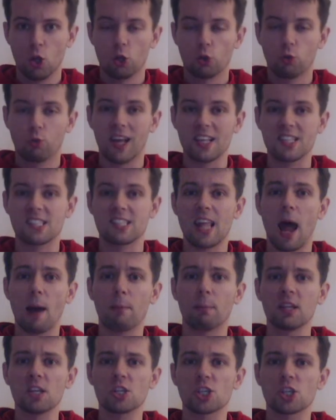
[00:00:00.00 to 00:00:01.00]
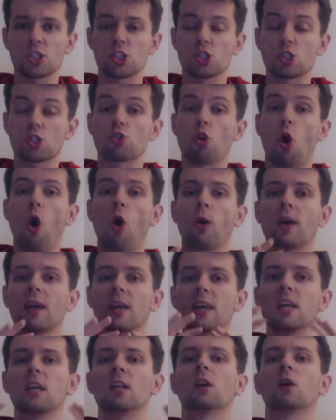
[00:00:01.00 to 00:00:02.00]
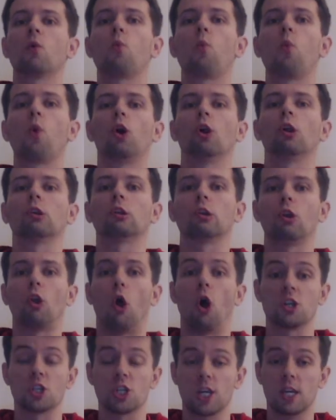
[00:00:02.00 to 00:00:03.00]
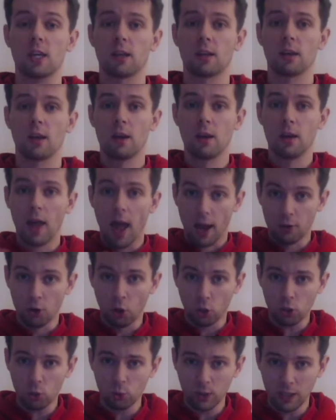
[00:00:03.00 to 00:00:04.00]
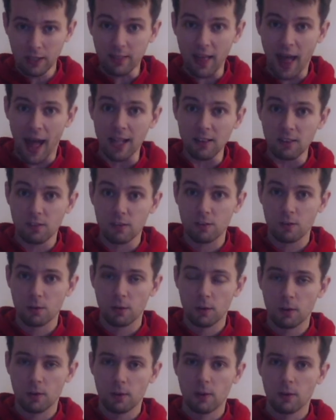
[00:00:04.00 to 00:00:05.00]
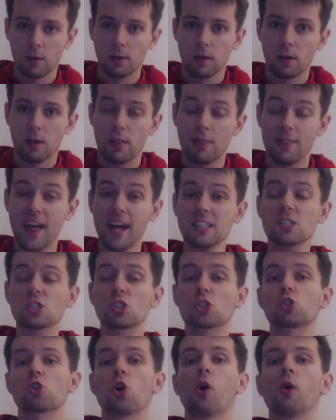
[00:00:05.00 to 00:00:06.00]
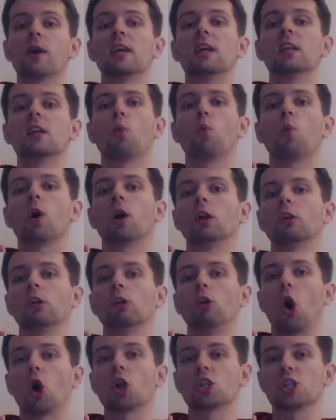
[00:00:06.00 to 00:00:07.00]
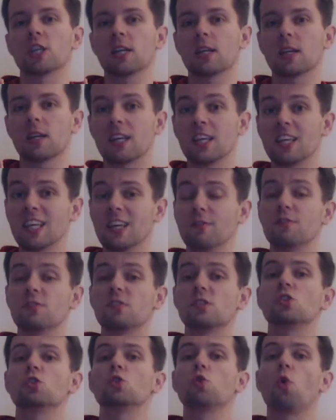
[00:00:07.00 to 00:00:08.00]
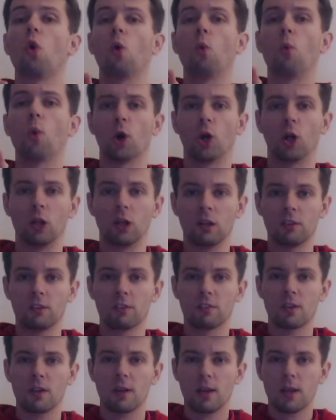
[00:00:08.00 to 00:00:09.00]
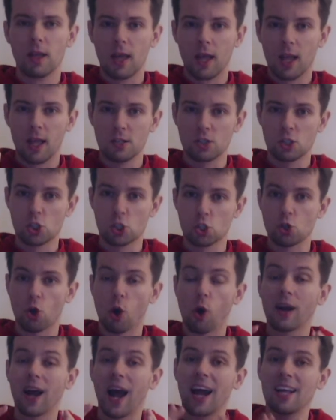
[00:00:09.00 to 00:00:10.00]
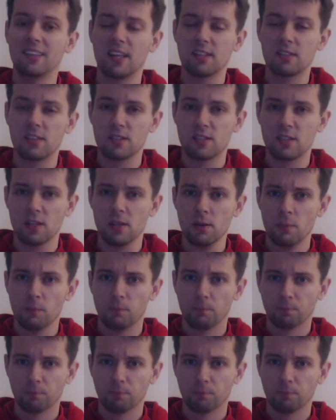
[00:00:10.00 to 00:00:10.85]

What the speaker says: to establish a strong inner world logic. And not only that, that strong inner world logic gives your world a strong identity,